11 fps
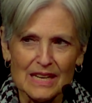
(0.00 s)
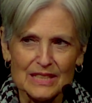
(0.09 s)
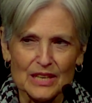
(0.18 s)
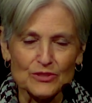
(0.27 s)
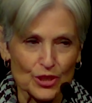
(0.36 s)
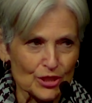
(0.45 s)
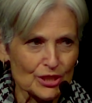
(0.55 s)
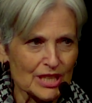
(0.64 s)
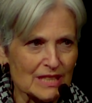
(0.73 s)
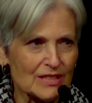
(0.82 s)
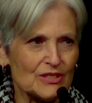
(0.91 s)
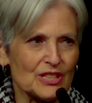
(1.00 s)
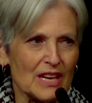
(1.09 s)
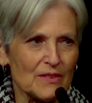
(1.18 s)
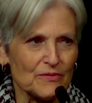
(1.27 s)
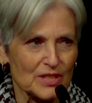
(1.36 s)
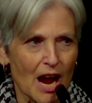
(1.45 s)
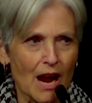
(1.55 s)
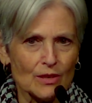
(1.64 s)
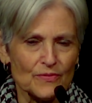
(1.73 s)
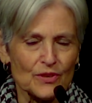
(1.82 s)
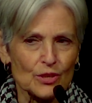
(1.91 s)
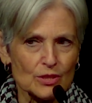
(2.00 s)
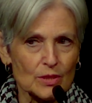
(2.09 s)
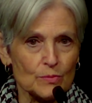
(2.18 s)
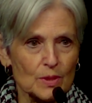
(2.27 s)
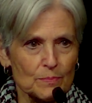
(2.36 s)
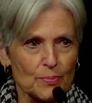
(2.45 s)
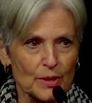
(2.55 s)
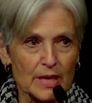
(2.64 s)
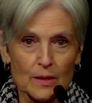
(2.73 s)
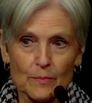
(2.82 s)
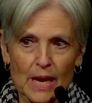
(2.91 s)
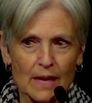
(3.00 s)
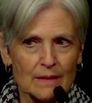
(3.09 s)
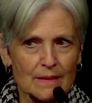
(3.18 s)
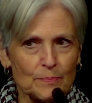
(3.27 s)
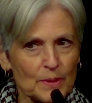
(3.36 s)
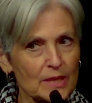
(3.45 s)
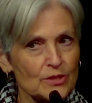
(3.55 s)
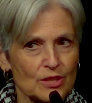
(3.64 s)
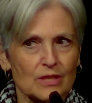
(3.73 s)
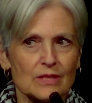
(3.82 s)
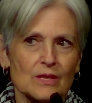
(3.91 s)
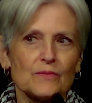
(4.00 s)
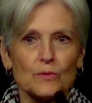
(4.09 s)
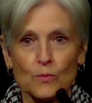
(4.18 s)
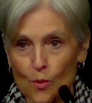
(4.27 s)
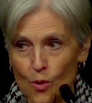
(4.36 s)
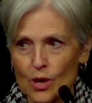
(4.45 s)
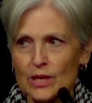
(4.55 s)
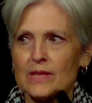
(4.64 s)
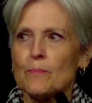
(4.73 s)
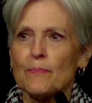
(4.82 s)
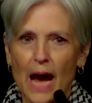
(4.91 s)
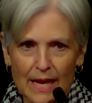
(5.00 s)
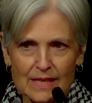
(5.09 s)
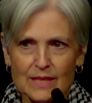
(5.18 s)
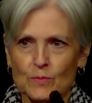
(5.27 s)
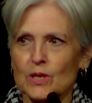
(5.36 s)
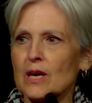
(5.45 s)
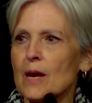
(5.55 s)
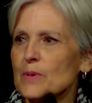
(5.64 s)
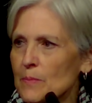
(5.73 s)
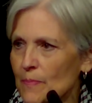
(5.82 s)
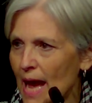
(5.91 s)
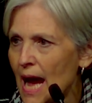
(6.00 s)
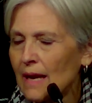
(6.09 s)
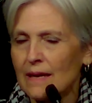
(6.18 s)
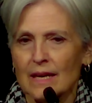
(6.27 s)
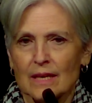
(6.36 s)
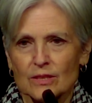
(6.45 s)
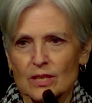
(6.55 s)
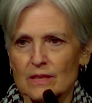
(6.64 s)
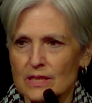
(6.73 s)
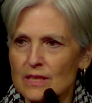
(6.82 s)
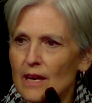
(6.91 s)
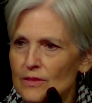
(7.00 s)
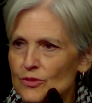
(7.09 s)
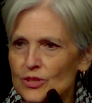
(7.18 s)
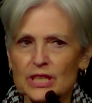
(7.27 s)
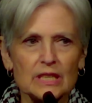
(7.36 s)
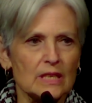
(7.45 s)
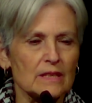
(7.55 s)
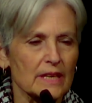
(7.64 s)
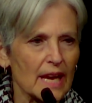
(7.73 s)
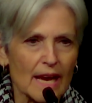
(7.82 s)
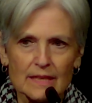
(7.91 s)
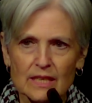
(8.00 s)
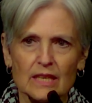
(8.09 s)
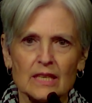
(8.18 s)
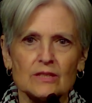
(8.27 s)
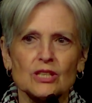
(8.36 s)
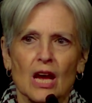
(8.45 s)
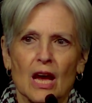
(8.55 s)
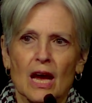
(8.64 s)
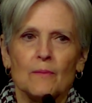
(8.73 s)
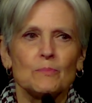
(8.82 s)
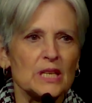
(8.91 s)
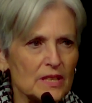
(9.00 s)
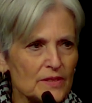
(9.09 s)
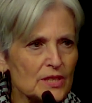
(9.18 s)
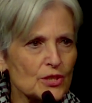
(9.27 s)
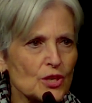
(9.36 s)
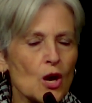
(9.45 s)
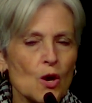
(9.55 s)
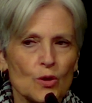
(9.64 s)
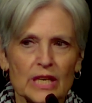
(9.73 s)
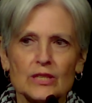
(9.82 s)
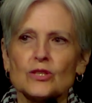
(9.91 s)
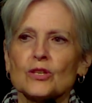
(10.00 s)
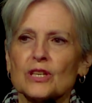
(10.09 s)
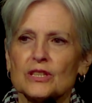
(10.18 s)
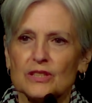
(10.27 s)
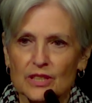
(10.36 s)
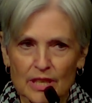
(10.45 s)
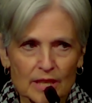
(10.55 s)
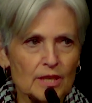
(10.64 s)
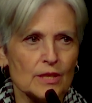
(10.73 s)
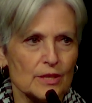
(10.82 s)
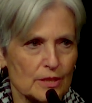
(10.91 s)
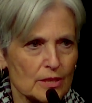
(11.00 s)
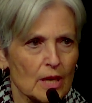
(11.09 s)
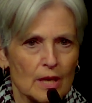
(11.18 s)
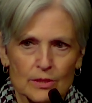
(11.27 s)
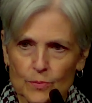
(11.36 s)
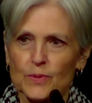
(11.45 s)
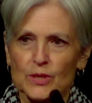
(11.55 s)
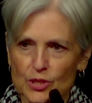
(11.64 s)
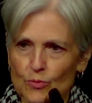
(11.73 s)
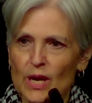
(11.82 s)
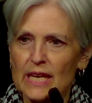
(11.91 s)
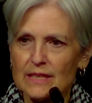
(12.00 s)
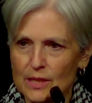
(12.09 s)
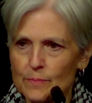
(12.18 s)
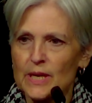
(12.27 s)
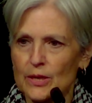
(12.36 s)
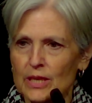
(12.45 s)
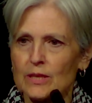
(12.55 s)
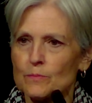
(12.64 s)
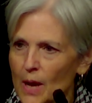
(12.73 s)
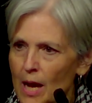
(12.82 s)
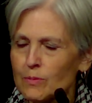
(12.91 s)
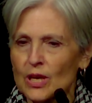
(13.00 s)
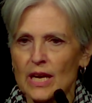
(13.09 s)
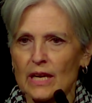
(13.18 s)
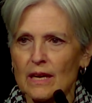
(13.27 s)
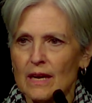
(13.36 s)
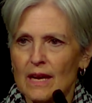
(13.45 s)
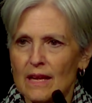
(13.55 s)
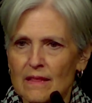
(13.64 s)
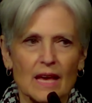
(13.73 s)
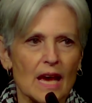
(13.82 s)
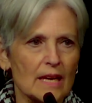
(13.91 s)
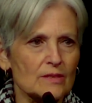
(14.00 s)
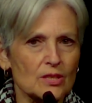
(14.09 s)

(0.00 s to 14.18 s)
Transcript: journalists and photographers who were bringing back the pictures of the war, and the bodies were coming back to this country in the caskets. But even so, it took years to persuade the American public that